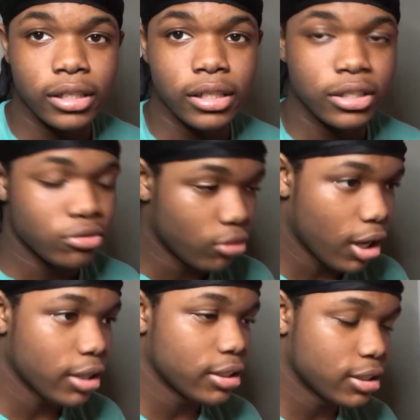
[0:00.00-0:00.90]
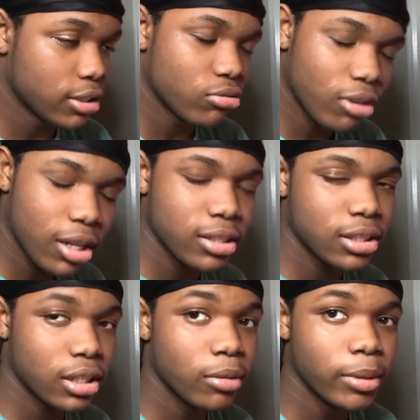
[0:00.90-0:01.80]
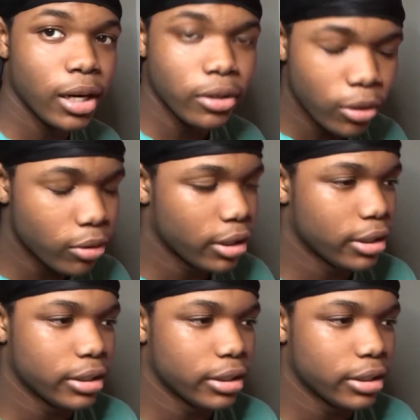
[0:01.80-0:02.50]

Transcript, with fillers: It's grinding it's grind time, and I know that.